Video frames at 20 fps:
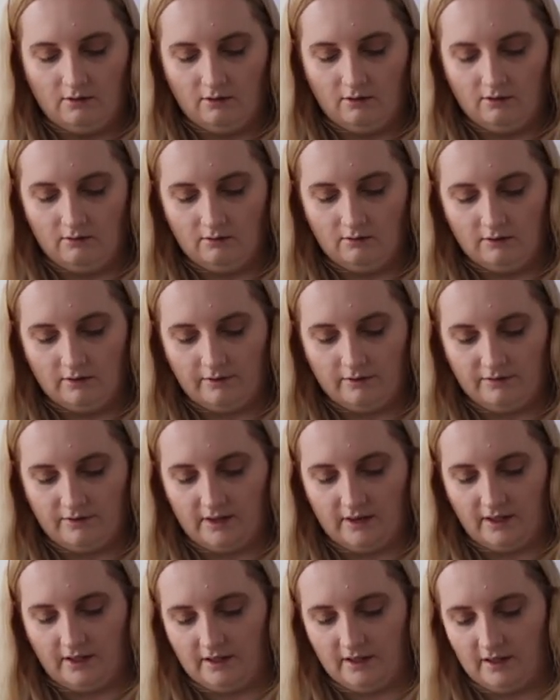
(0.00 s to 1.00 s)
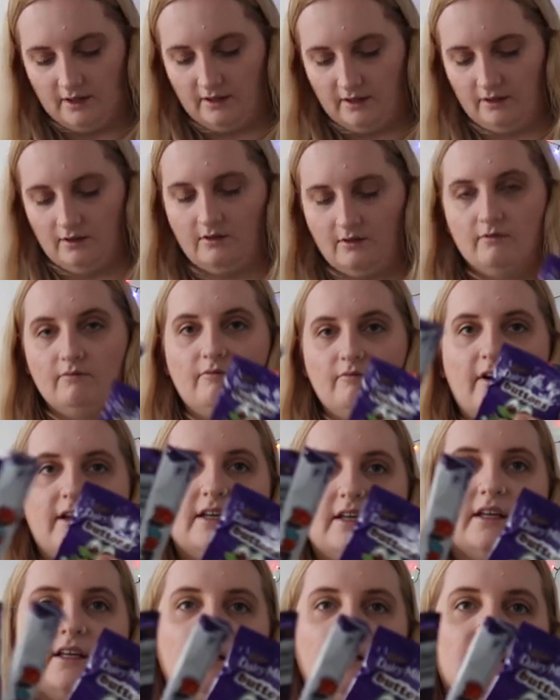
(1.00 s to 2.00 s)
all of the
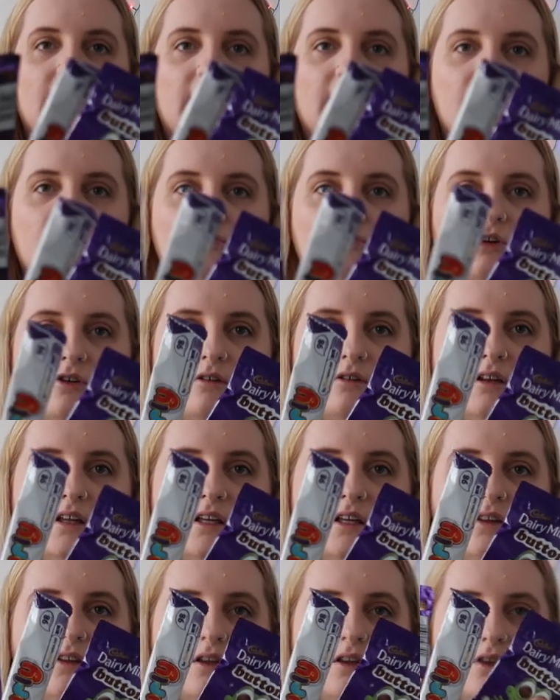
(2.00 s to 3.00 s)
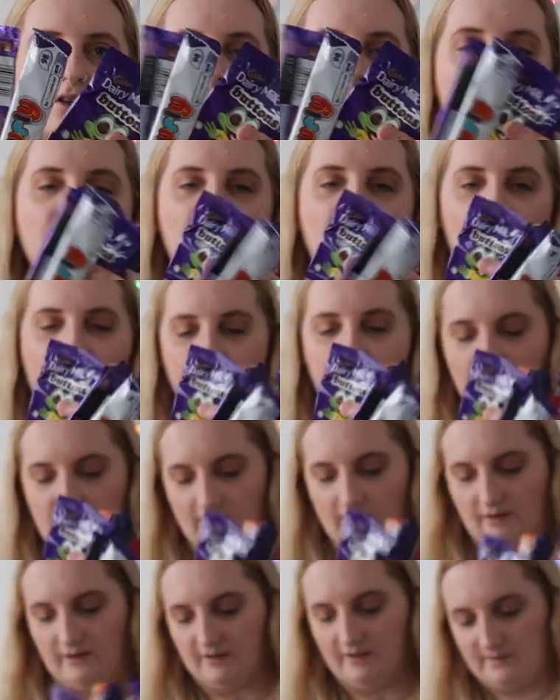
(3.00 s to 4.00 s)
regular chocolate that you would have
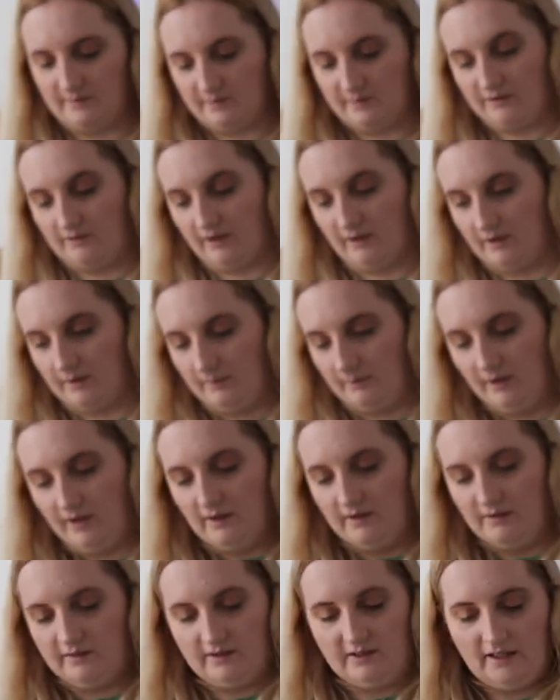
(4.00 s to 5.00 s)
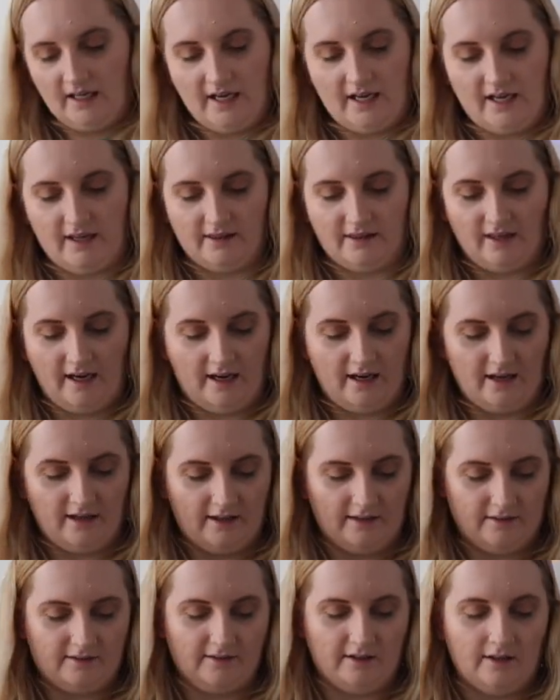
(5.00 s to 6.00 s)
at Christmas time. So yeah, that
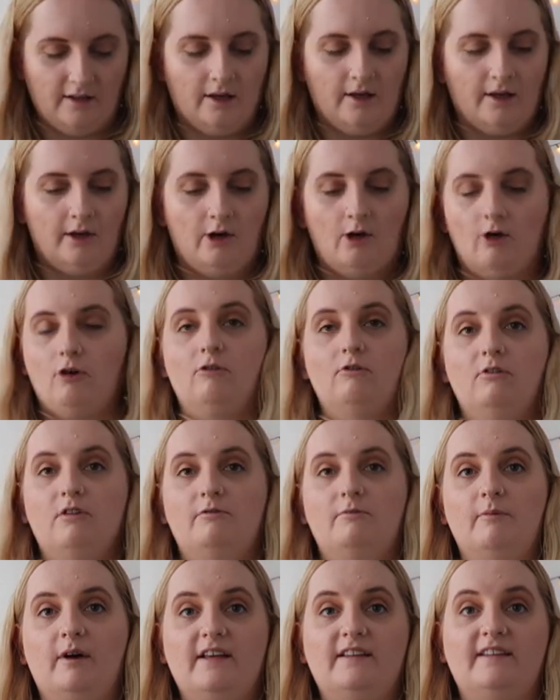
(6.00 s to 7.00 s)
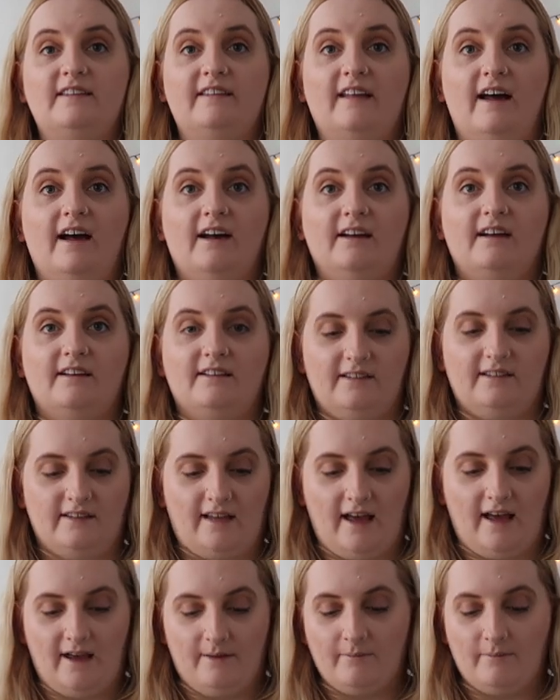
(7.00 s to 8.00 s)
is all of my snacks
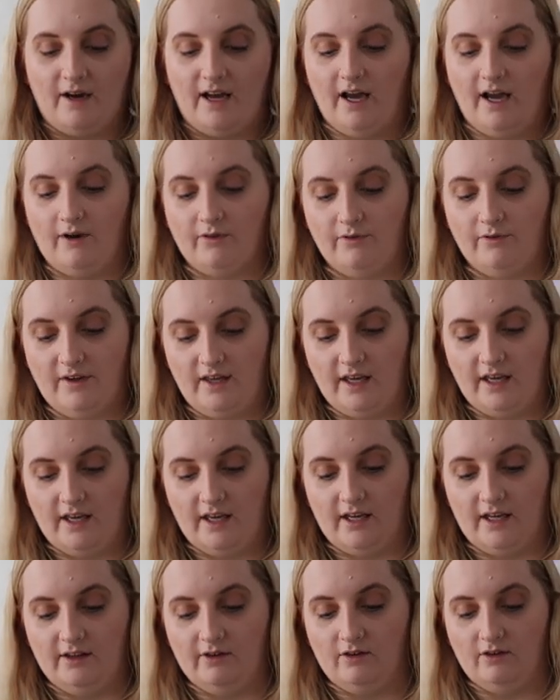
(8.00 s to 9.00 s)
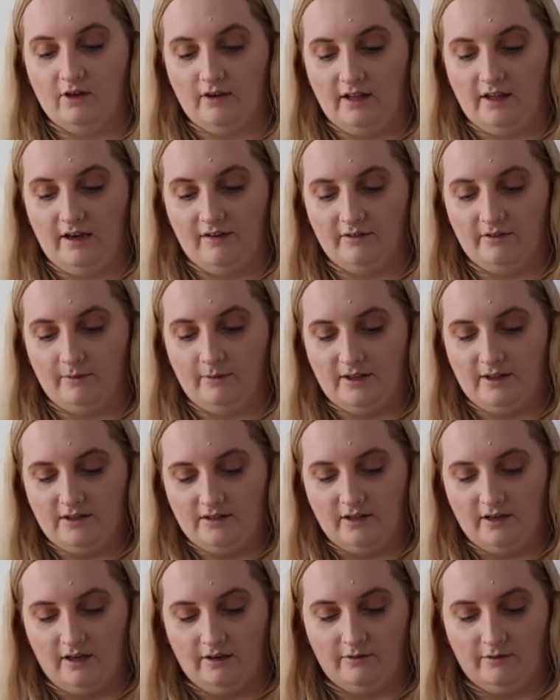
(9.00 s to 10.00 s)
and my healthy eating gone out the
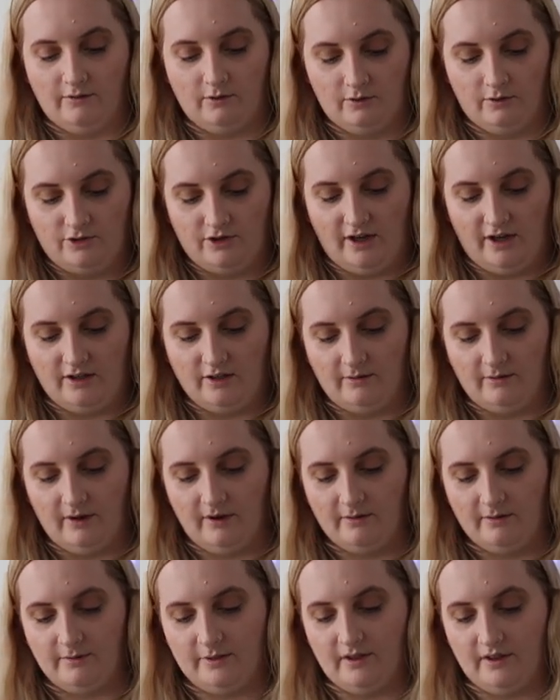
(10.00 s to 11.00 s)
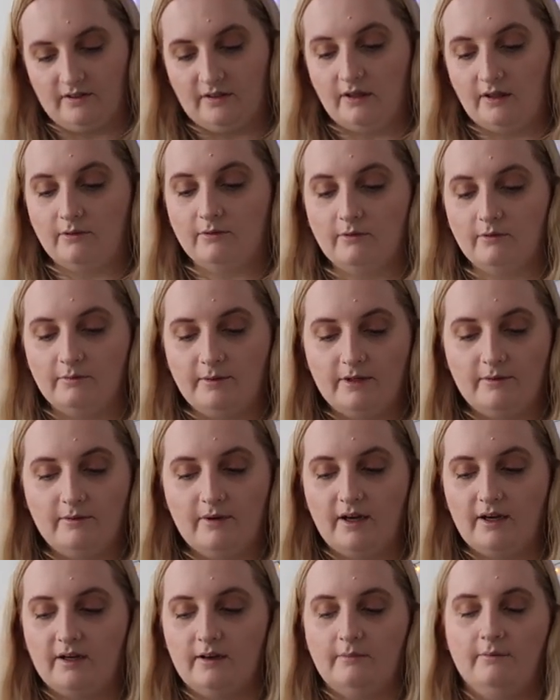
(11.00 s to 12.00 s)
window for January, because I will be
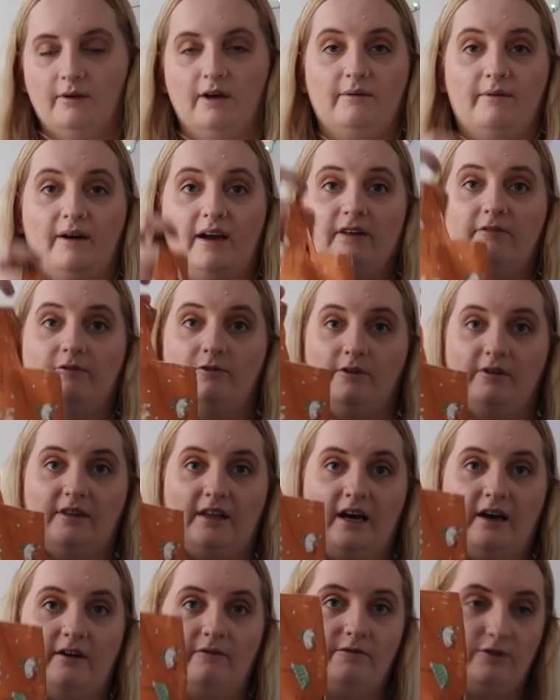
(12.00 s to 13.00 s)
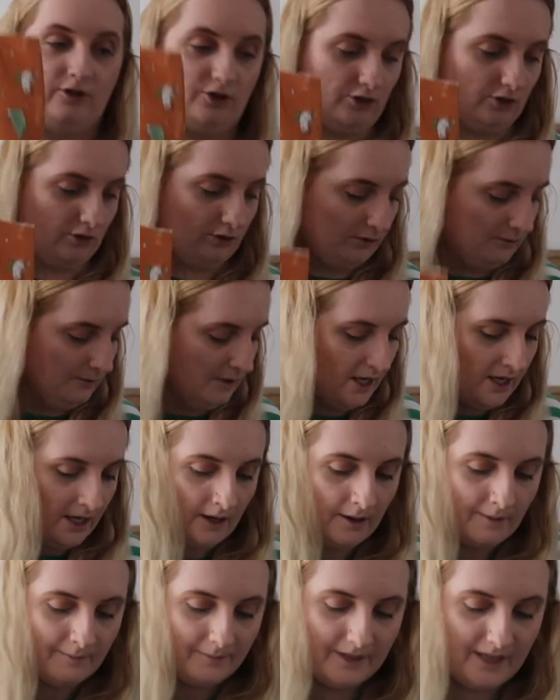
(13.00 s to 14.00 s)
working my way through that for sure.
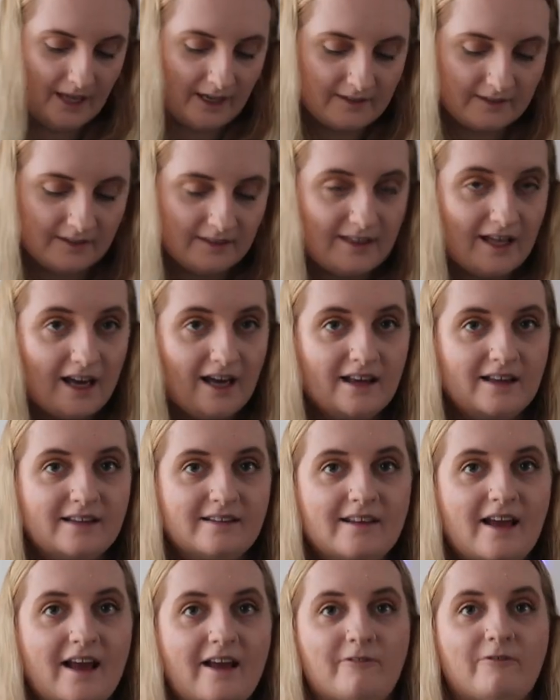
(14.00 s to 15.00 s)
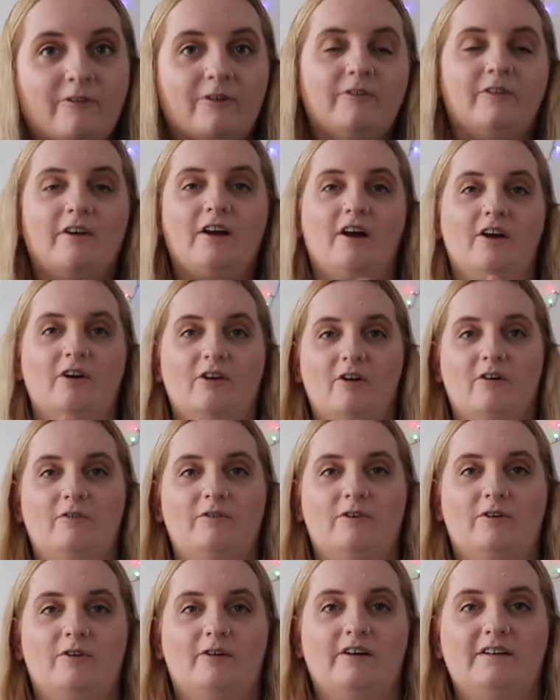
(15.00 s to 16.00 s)
But yes, that is everything I got
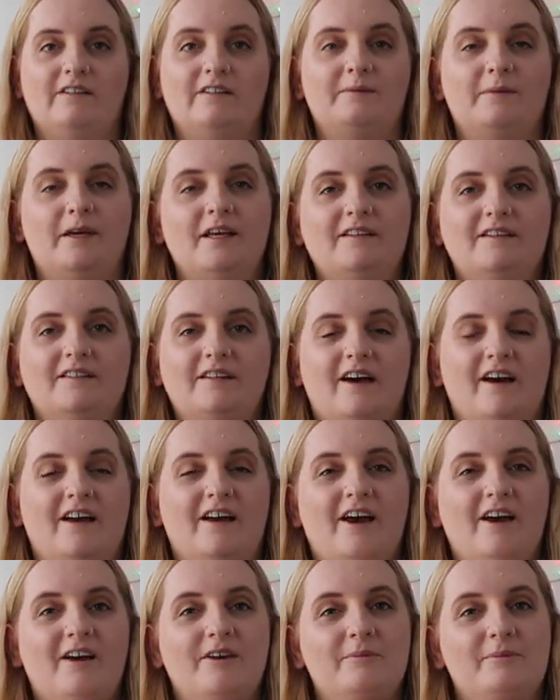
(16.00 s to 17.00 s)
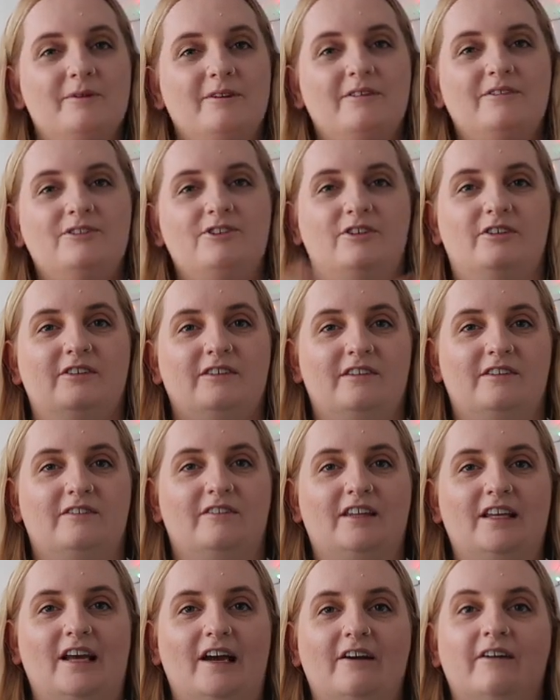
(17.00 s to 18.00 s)
for Christmas. I hope you enjoyed this
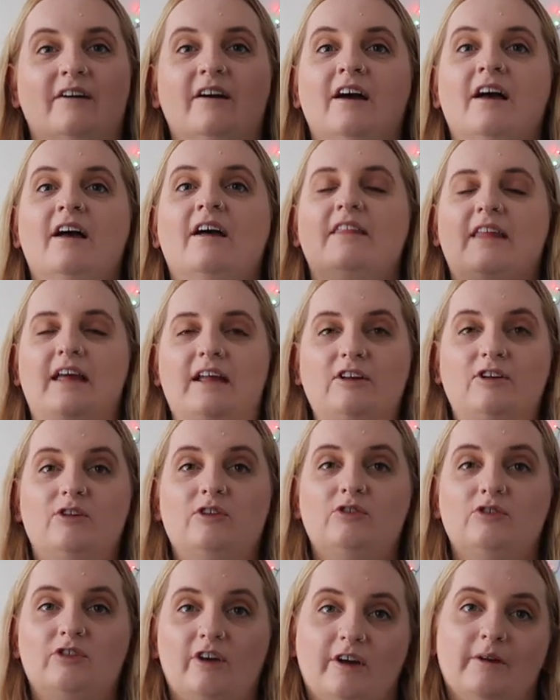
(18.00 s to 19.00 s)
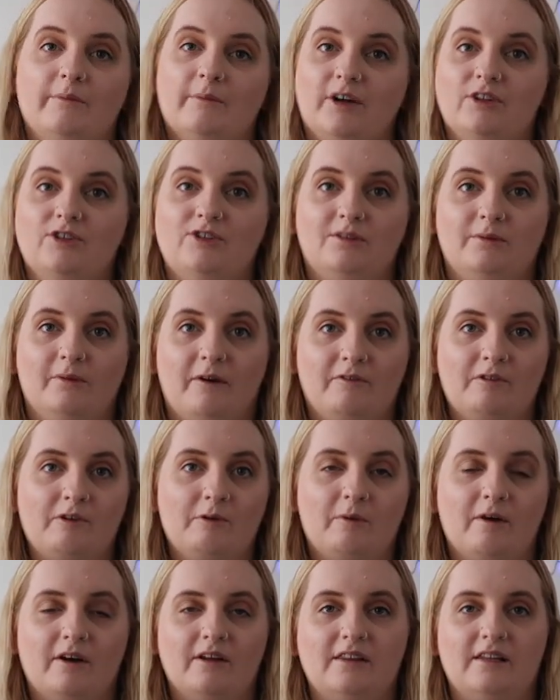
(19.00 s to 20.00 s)
video. Thank you so much to
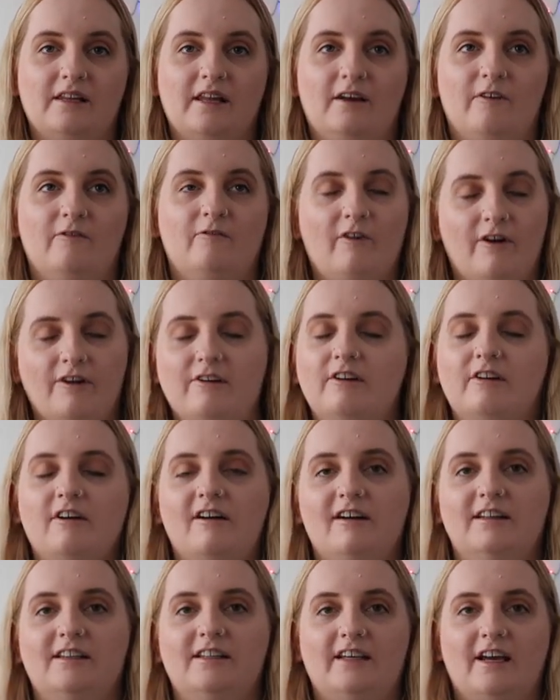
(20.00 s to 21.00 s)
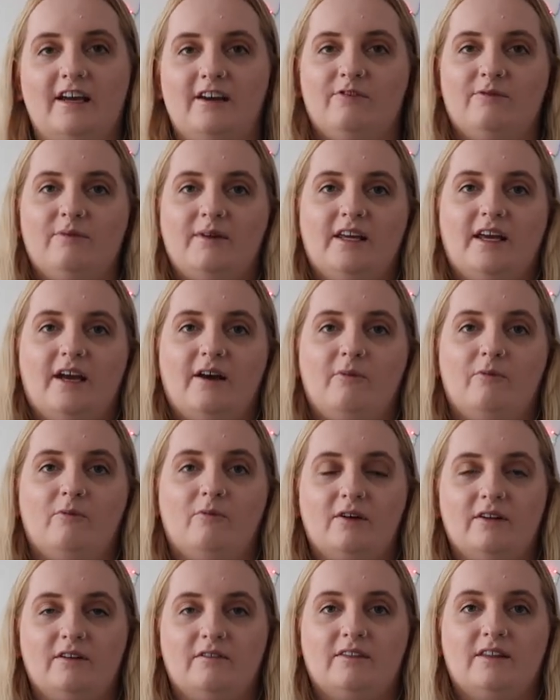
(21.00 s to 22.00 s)
everyone that very kindly gave me
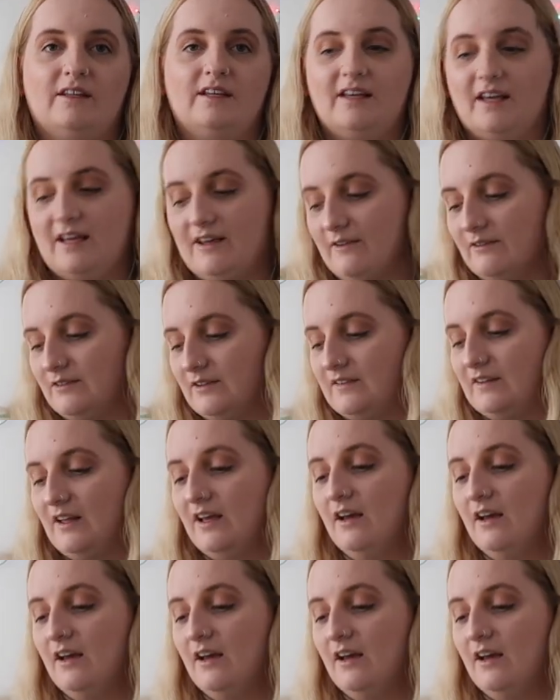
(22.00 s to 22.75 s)
one of the gifts.